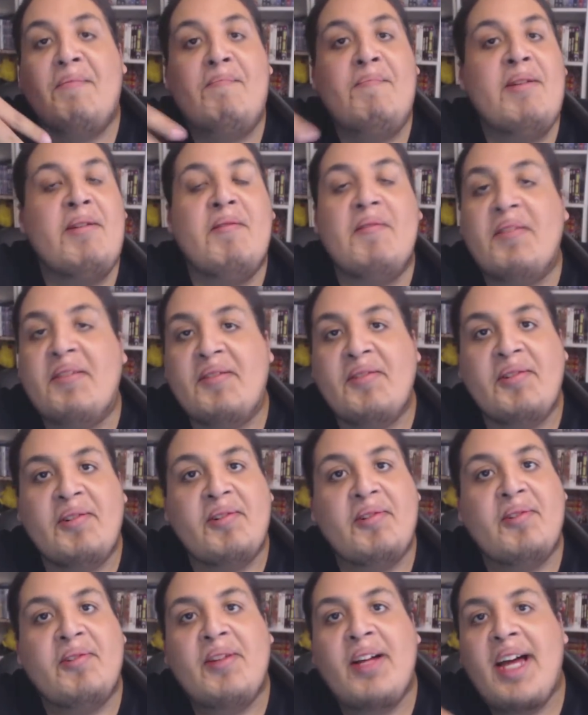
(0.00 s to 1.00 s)
the
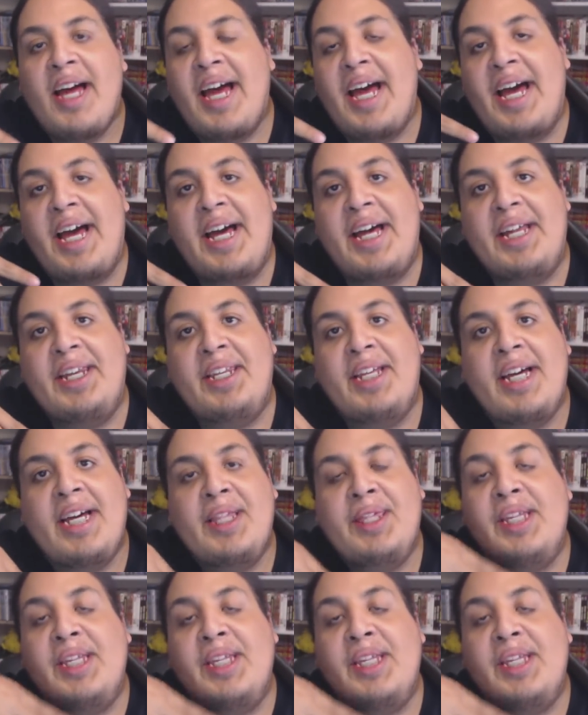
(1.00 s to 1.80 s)
Miracle and